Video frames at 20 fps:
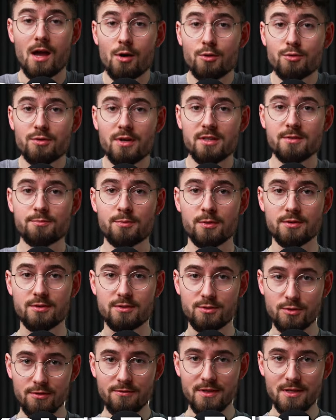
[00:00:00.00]
how to
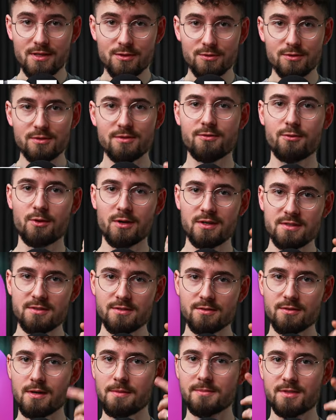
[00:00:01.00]
export your videos for
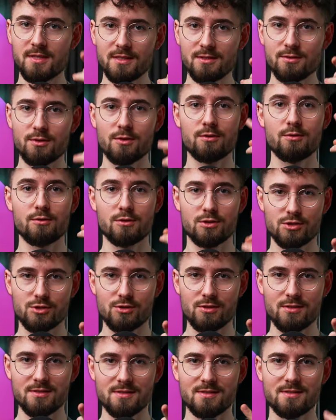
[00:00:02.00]
Instagram, TikTok or
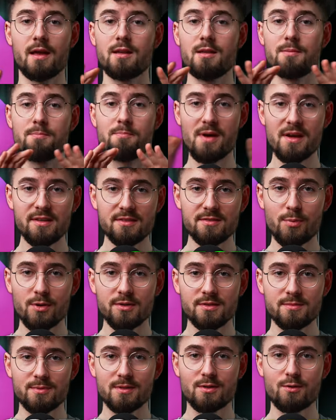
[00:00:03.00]
Shorts in the best
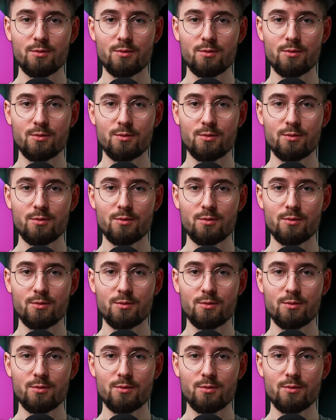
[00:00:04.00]
possible